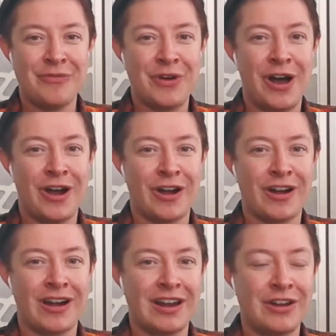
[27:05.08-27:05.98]
of
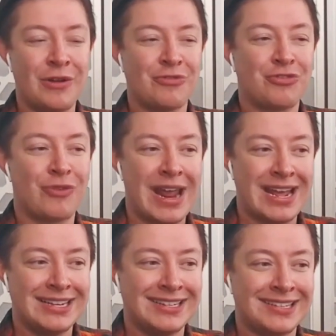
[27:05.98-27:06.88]
our,
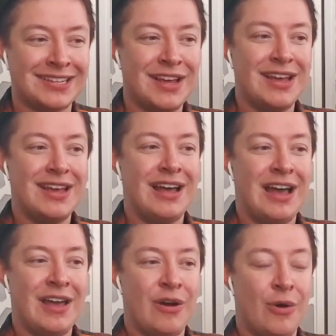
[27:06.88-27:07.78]
trans
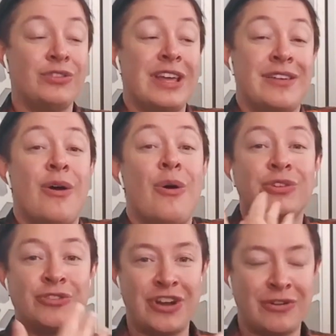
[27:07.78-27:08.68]
like the
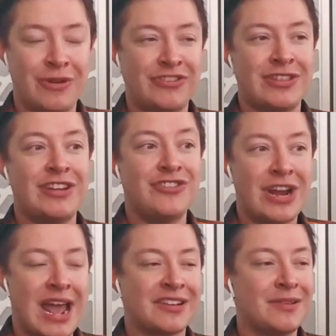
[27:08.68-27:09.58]
older generation, the
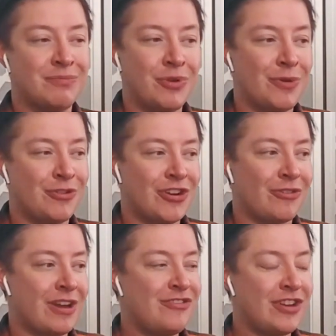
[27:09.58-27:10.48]
Gen X and Boomer
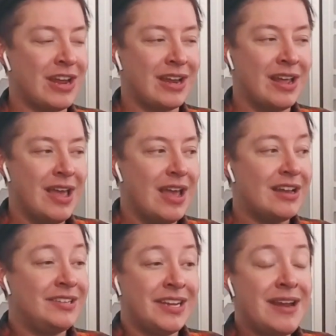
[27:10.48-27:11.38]
generation,
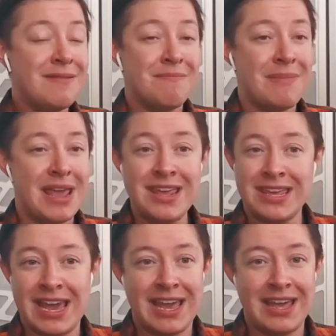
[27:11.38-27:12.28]
didn't
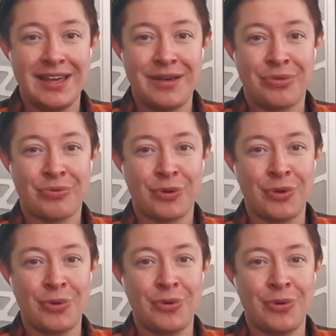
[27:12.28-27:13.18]
make it
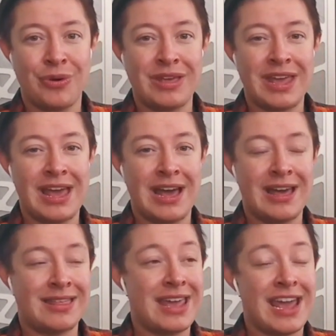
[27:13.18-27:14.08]
through the
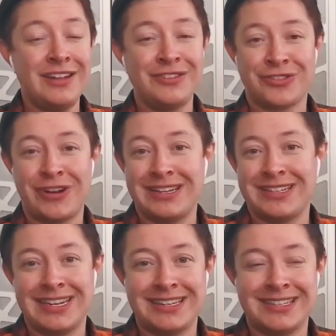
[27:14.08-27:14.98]
AIDS
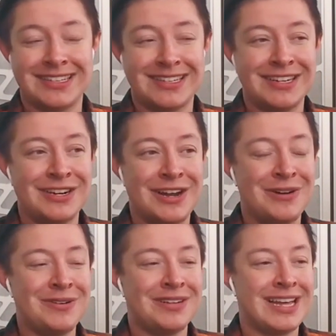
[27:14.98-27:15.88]
crisis,
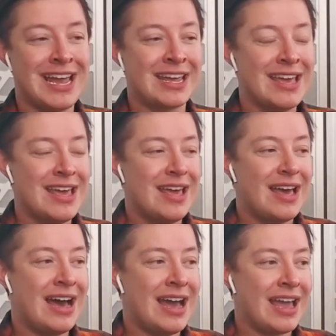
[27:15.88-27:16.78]
like
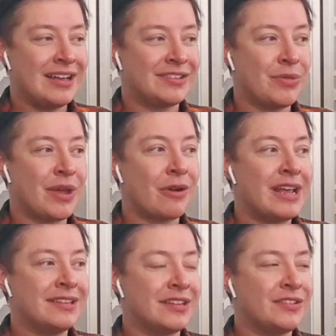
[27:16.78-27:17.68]
so there
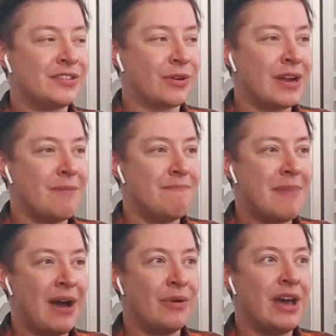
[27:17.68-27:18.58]
is a certain
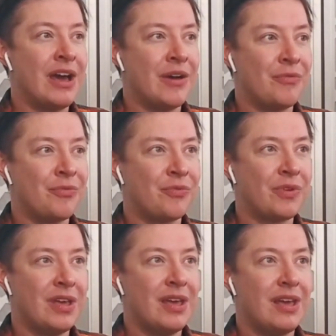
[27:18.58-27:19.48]
amount
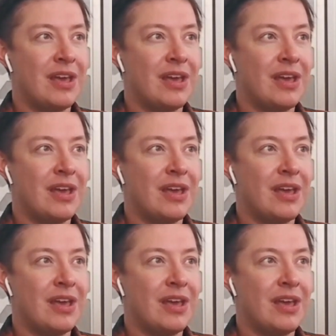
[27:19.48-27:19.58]
of